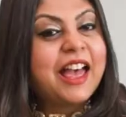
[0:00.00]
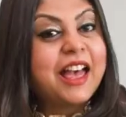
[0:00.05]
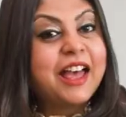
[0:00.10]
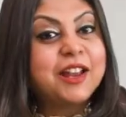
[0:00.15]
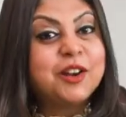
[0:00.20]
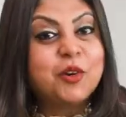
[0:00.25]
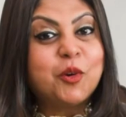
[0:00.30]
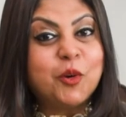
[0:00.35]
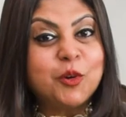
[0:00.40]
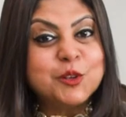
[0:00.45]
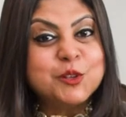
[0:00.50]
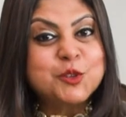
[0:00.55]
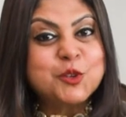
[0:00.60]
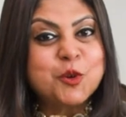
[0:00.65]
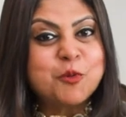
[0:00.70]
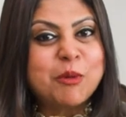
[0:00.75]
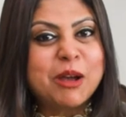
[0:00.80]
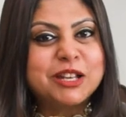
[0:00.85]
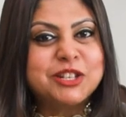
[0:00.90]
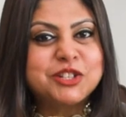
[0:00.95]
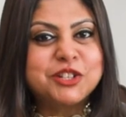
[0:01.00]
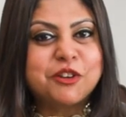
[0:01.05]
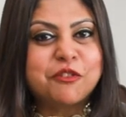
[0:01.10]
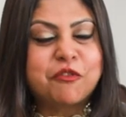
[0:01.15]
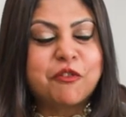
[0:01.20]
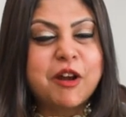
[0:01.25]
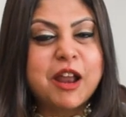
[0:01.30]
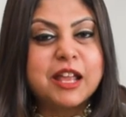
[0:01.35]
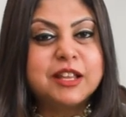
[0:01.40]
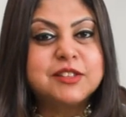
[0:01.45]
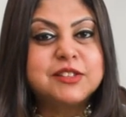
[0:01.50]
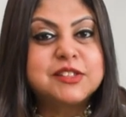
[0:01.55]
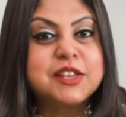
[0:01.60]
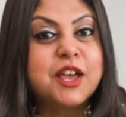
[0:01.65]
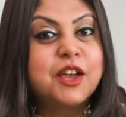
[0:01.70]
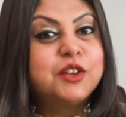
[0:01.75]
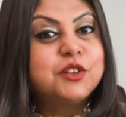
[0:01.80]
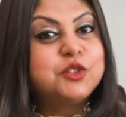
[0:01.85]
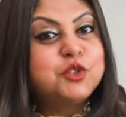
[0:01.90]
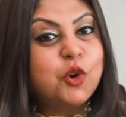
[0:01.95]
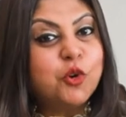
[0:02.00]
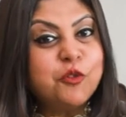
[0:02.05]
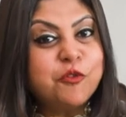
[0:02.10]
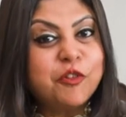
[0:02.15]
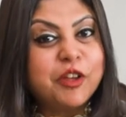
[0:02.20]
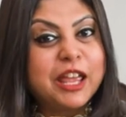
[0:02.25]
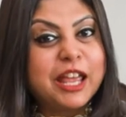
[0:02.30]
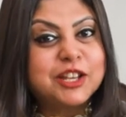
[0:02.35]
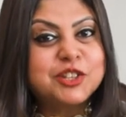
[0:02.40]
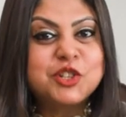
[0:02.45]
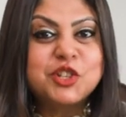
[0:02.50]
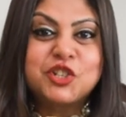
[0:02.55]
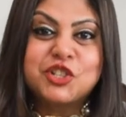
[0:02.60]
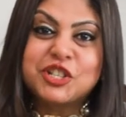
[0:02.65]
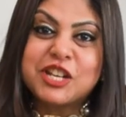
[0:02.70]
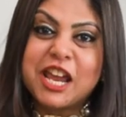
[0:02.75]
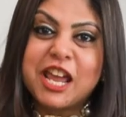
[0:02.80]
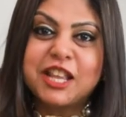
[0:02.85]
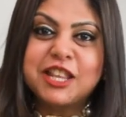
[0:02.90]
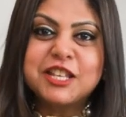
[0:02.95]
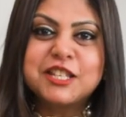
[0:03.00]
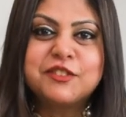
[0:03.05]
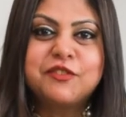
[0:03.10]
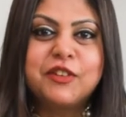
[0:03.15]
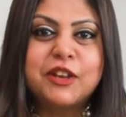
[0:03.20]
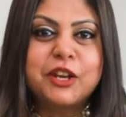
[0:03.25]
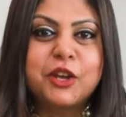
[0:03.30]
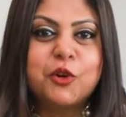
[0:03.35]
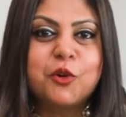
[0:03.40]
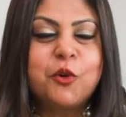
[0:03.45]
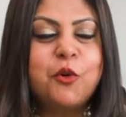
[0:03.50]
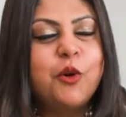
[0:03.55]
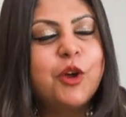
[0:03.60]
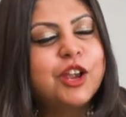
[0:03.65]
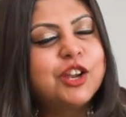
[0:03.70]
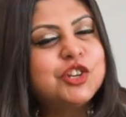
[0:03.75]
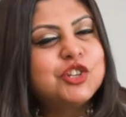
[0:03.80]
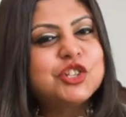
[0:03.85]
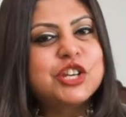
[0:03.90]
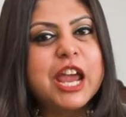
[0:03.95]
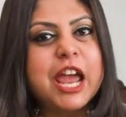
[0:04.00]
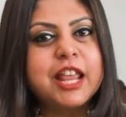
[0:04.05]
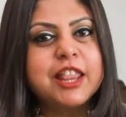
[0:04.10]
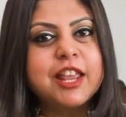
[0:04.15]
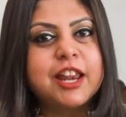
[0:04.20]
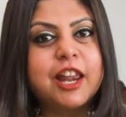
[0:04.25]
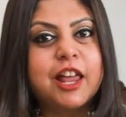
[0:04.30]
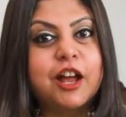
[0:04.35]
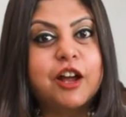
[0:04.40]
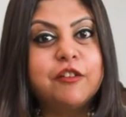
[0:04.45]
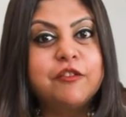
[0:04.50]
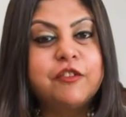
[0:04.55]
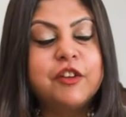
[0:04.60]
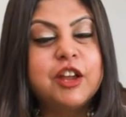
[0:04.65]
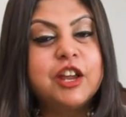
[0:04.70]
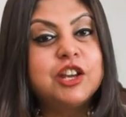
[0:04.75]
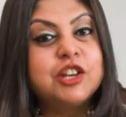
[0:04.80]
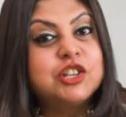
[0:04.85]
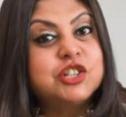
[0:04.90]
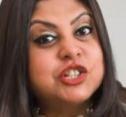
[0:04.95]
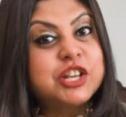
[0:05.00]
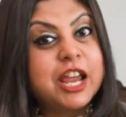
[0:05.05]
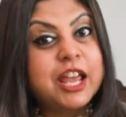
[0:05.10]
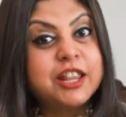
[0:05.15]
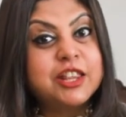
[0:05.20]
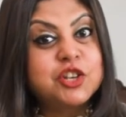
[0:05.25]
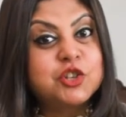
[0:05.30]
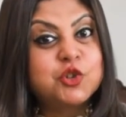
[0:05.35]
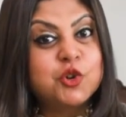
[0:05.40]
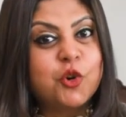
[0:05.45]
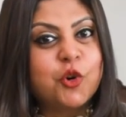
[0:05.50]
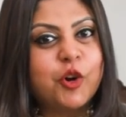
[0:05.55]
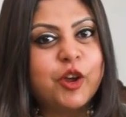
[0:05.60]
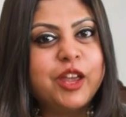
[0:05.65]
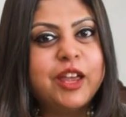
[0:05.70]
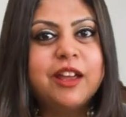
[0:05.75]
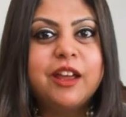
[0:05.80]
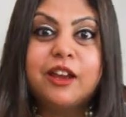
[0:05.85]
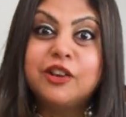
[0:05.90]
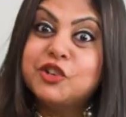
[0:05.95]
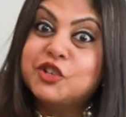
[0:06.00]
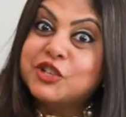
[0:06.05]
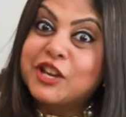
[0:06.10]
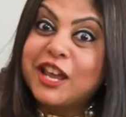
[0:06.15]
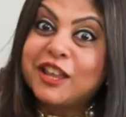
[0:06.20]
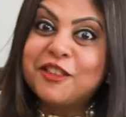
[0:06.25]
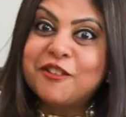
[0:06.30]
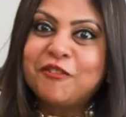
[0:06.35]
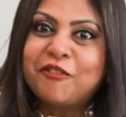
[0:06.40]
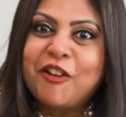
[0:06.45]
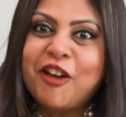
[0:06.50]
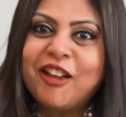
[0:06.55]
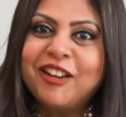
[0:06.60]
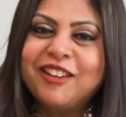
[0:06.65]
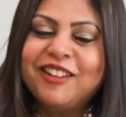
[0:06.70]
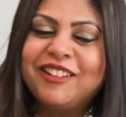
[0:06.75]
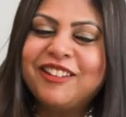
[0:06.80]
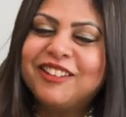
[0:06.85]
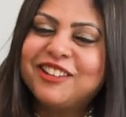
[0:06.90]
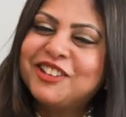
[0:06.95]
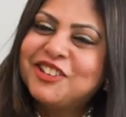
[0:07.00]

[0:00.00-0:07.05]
And also, my dear friends, don't forget to share this video. Share the love, share the joy, share the fun.